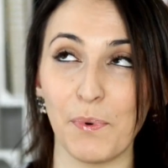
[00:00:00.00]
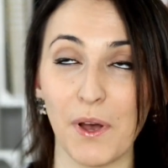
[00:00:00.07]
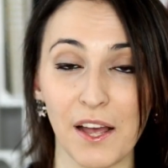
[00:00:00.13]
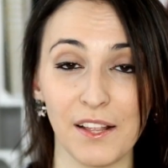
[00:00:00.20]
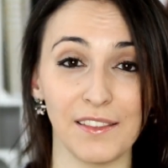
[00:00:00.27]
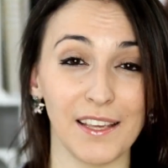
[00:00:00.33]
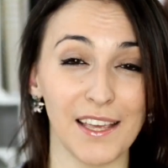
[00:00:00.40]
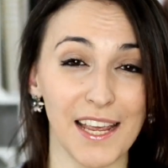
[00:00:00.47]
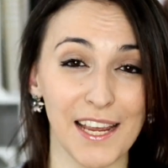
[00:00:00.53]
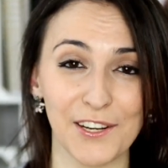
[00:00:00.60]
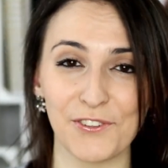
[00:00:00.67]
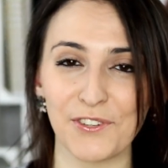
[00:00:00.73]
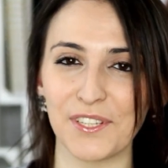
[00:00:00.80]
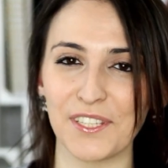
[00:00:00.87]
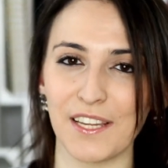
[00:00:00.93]
But the
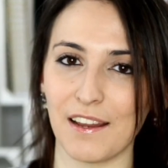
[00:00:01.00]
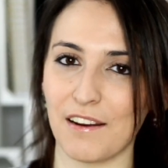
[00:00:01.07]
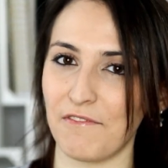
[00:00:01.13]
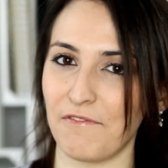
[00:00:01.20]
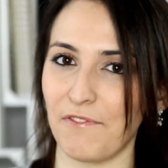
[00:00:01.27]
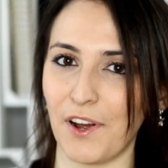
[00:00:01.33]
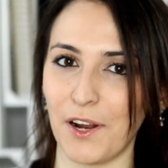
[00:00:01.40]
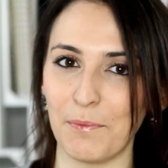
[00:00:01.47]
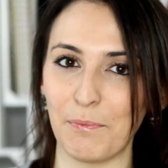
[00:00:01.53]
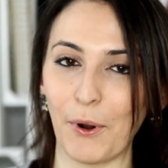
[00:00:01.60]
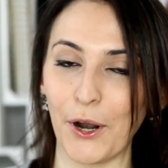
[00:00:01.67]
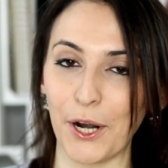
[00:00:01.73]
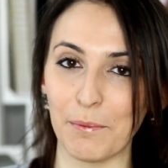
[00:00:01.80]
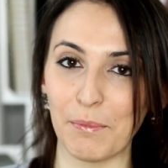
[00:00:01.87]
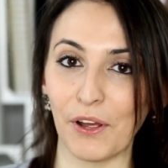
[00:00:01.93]
interesting and fun
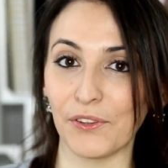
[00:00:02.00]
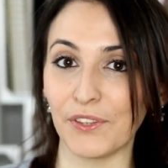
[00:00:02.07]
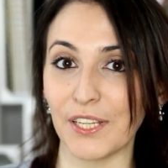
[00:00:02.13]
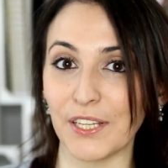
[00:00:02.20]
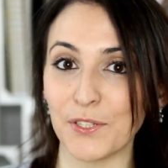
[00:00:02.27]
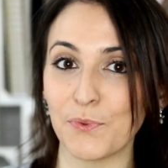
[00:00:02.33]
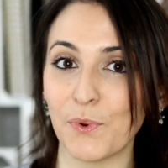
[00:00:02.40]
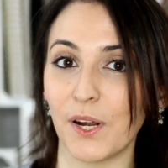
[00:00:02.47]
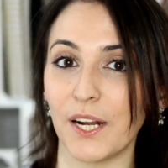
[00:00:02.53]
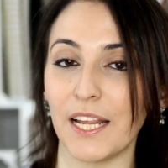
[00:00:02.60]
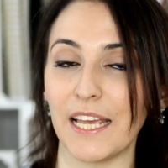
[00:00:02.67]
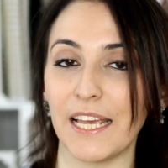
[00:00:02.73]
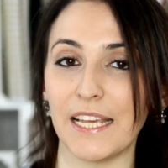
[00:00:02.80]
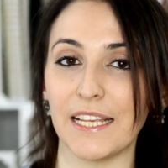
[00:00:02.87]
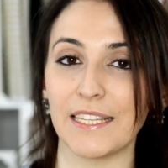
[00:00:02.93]
part about this one
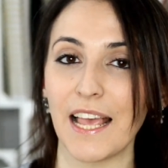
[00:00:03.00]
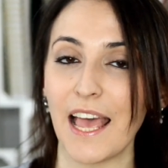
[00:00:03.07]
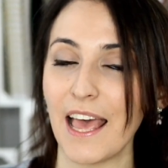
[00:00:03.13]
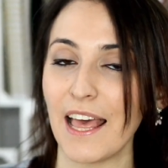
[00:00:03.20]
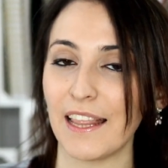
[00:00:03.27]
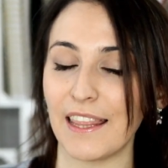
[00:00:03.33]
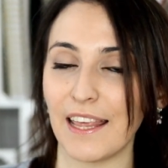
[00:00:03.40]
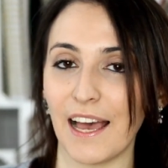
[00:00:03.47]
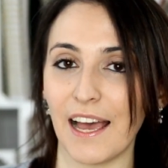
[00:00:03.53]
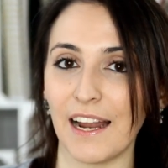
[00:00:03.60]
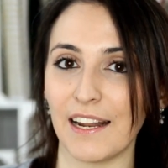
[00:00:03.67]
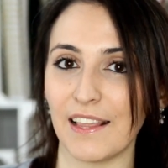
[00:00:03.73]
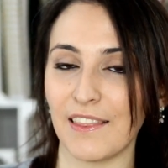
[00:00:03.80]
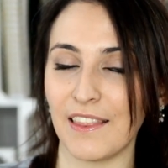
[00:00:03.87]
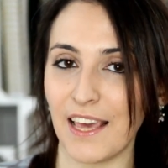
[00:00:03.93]
is
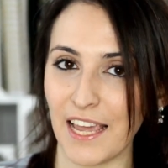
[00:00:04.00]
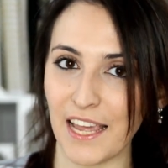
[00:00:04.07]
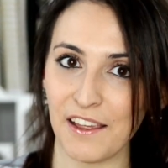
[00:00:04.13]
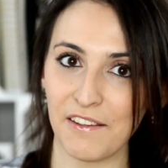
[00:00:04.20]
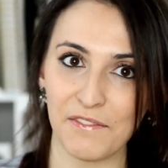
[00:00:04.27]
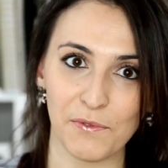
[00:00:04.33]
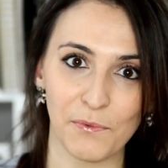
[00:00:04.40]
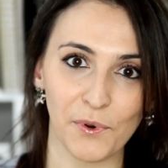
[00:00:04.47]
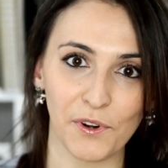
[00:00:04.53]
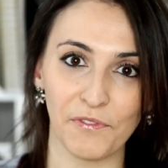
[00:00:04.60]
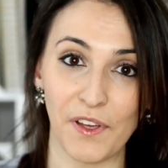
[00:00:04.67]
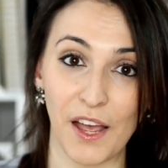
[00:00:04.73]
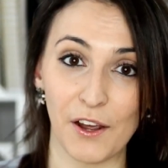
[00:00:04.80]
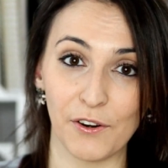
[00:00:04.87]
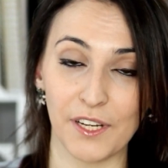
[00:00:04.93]
that they were
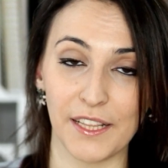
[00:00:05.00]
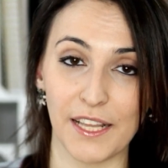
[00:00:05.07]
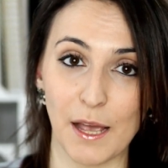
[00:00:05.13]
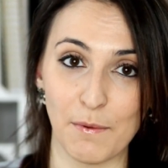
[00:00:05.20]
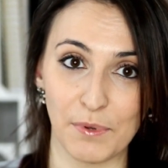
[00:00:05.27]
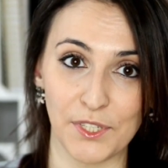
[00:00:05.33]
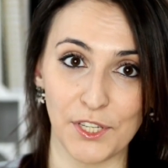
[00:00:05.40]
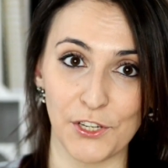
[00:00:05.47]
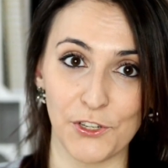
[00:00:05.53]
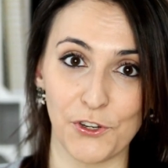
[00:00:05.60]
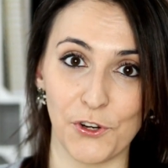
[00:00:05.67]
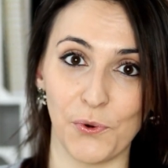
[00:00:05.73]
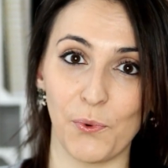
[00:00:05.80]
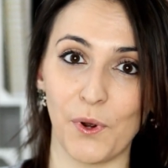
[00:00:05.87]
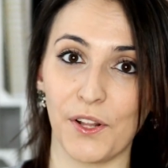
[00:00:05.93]
found in that
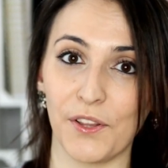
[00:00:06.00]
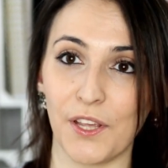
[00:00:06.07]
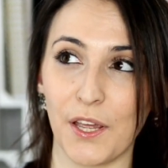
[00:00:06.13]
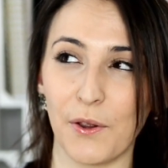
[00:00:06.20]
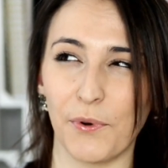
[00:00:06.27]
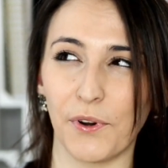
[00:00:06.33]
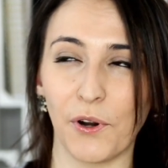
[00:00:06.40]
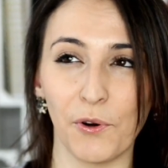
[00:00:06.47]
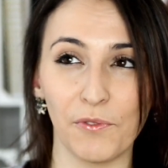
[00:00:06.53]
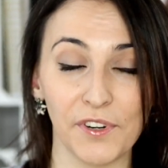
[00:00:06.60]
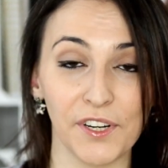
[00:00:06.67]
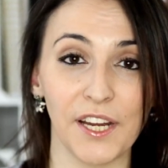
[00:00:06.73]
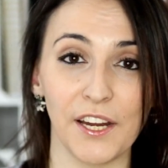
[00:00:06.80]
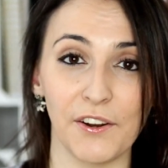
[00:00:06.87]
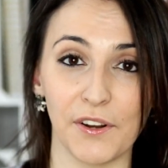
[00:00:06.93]
position while they were
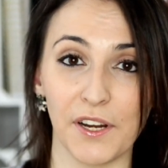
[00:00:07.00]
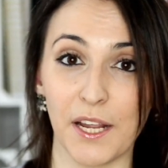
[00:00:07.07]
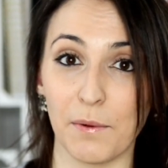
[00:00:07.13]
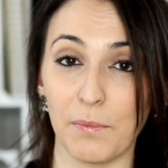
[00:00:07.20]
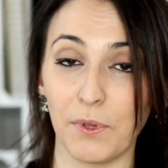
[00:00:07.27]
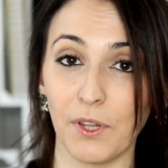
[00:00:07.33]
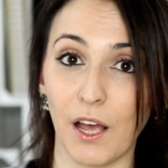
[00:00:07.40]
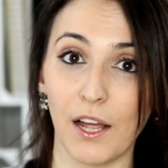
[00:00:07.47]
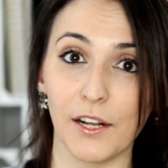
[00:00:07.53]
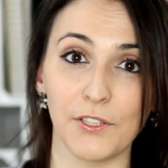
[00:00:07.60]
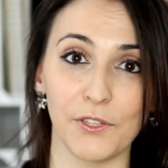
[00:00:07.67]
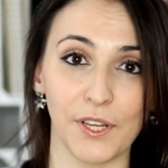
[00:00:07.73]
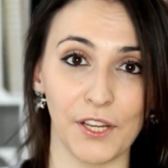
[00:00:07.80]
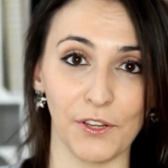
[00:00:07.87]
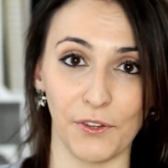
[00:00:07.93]
overhearing a plot
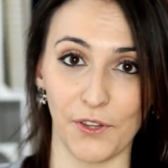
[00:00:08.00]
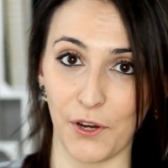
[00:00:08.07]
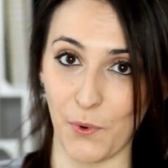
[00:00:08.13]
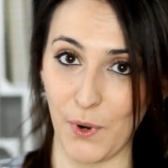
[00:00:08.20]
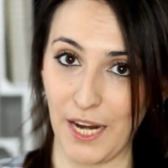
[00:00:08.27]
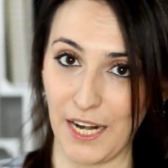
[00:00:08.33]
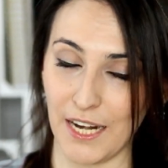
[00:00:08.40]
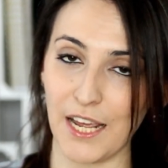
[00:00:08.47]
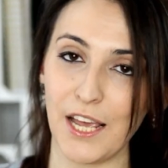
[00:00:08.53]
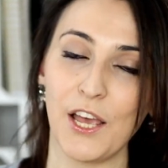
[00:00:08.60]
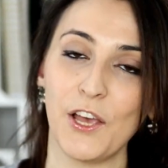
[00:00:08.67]
to kill the queen.